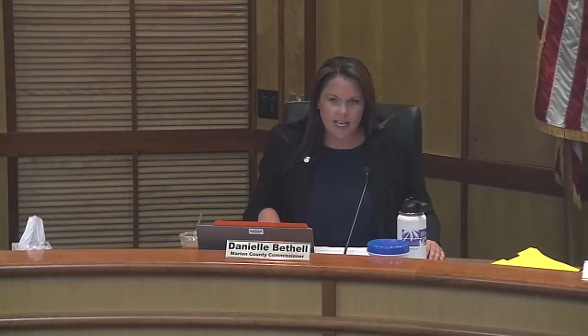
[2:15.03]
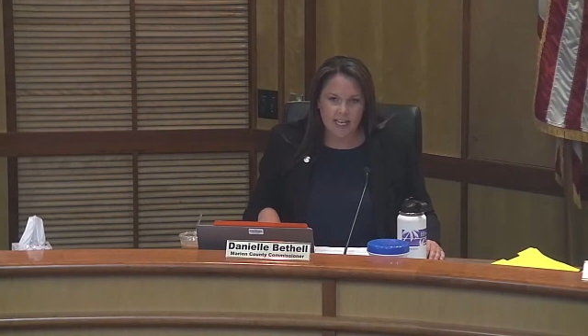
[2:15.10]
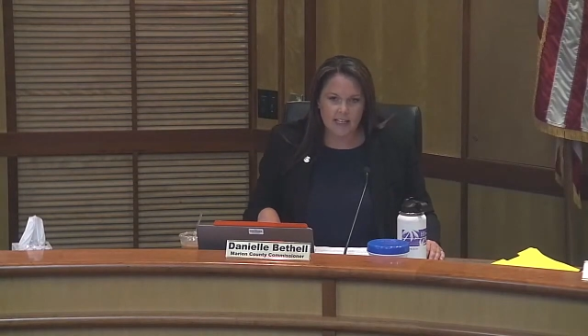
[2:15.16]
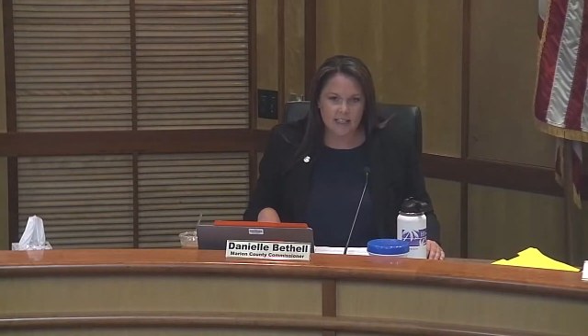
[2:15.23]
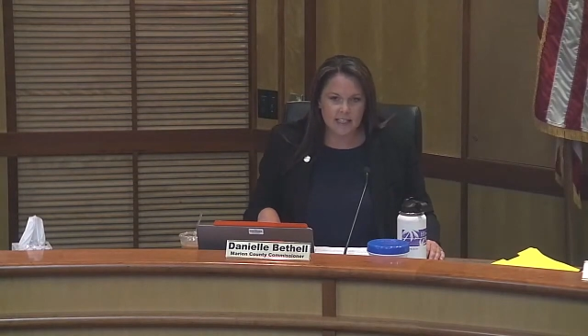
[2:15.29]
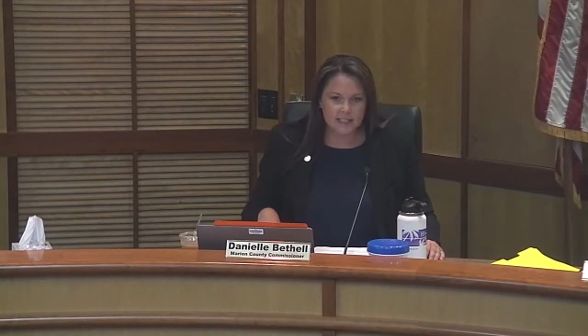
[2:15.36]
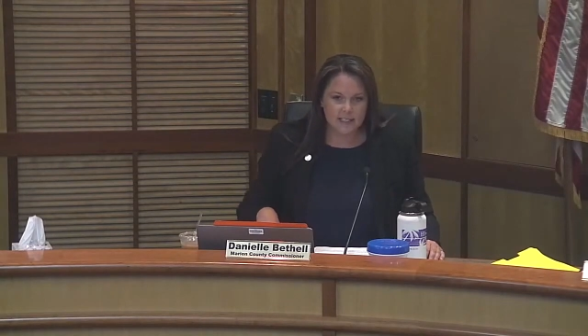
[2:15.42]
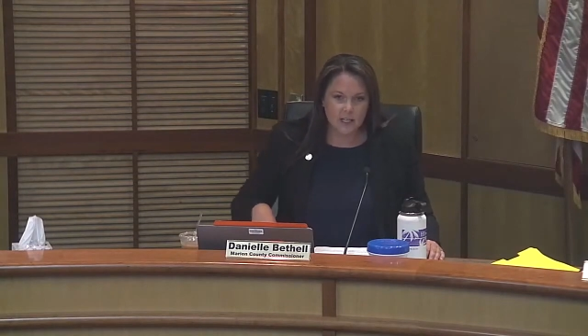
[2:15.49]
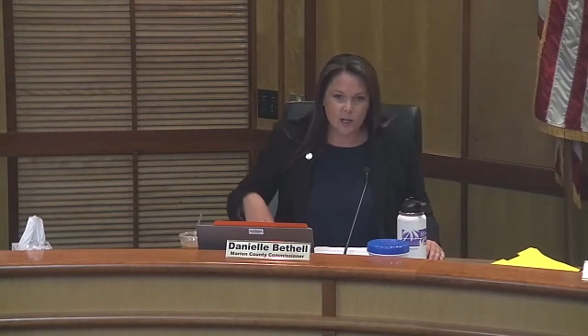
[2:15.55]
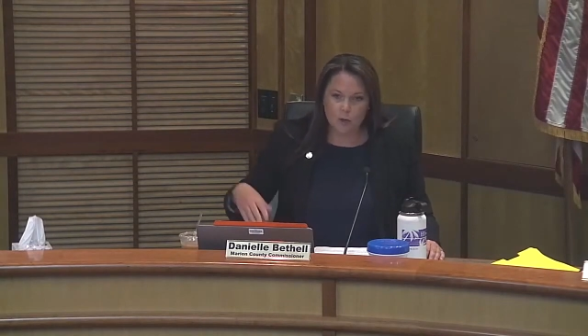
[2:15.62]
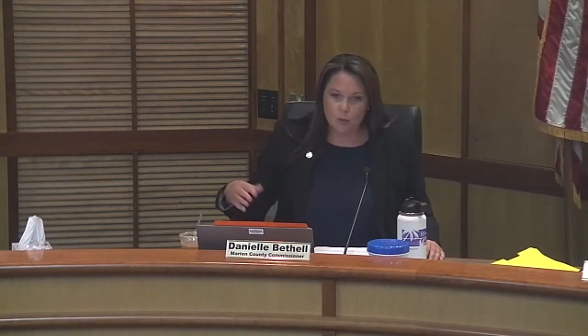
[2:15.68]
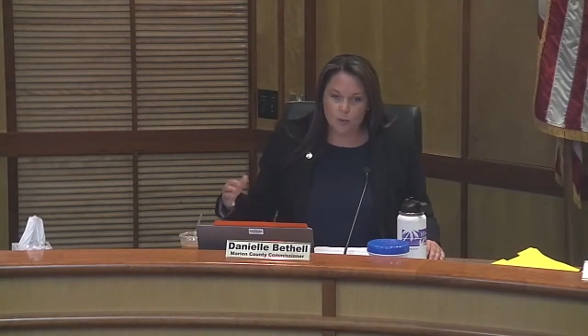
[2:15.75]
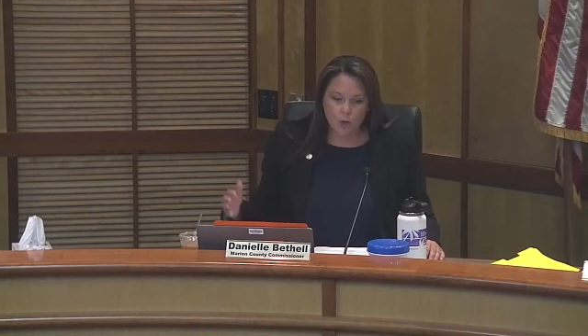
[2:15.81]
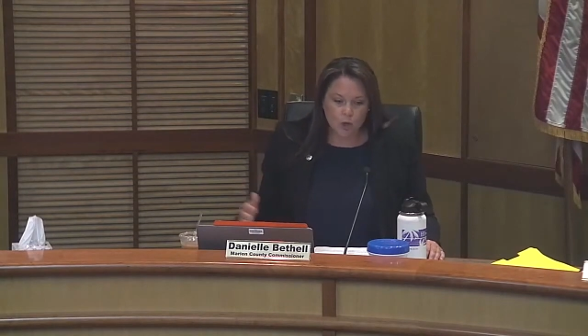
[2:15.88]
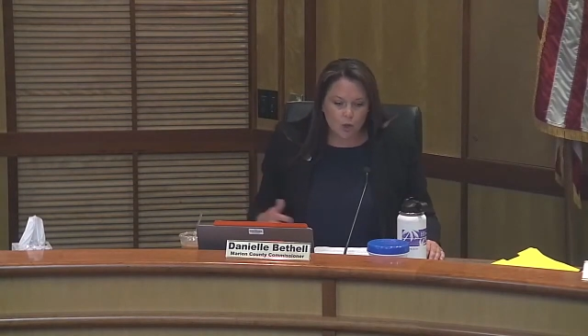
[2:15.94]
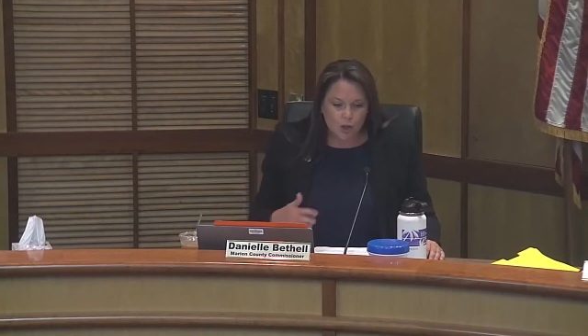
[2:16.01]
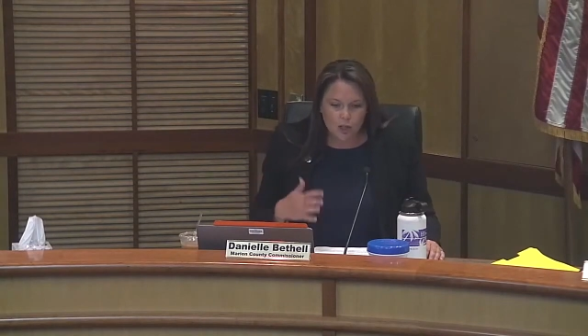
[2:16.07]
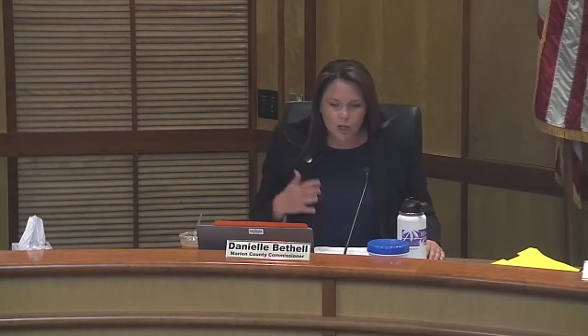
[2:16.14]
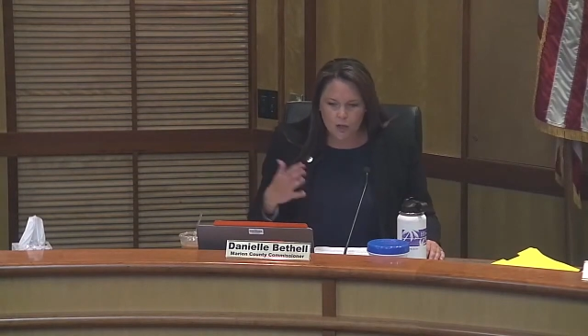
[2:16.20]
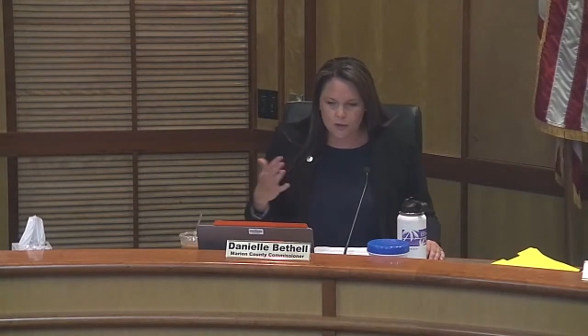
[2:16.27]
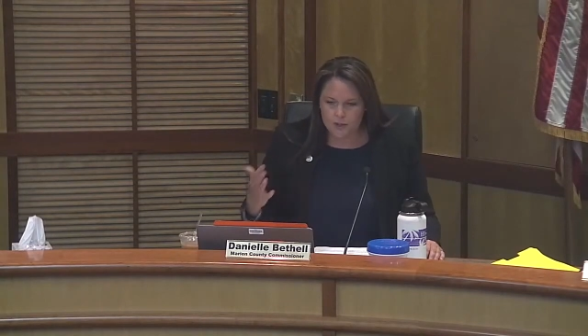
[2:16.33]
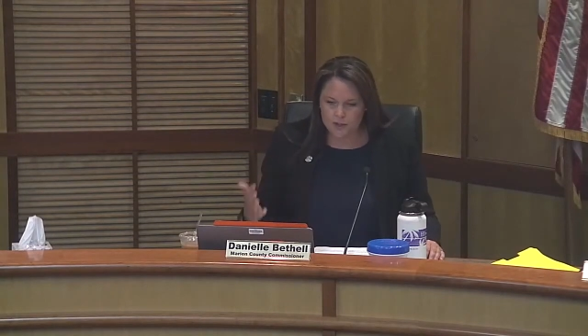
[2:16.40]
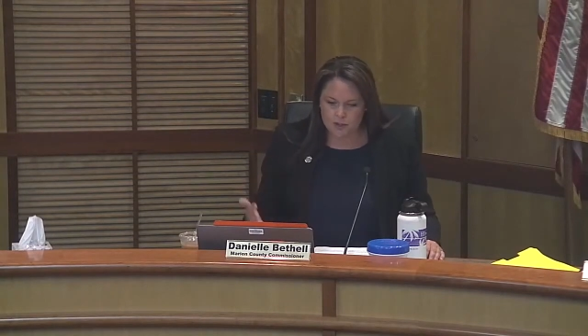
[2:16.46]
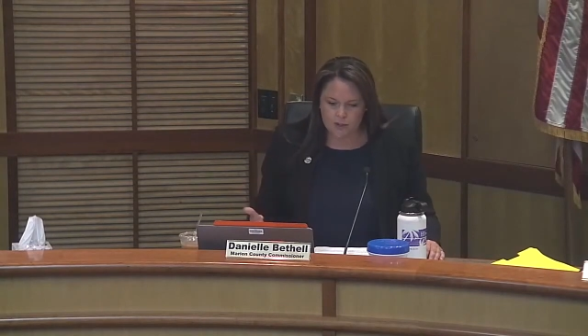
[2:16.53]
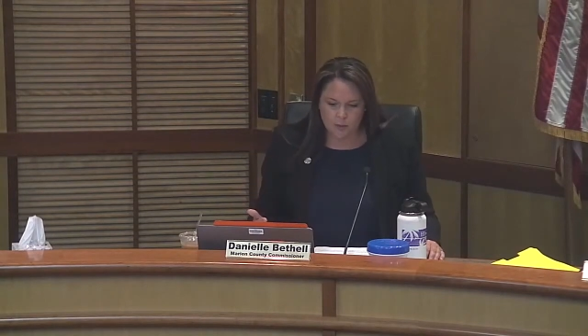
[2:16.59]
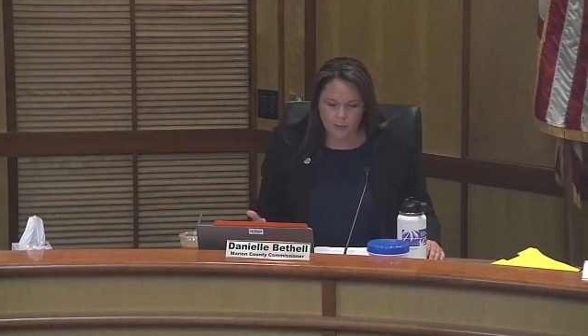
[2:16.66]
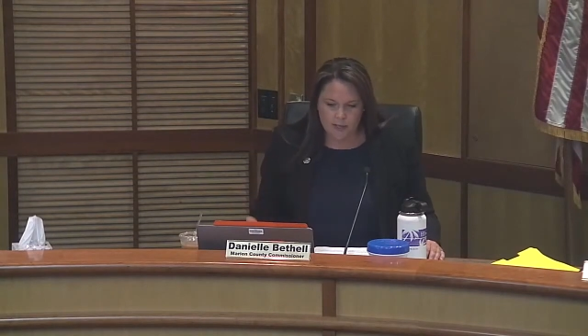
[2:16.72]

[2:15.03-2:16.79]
And this roller coaster that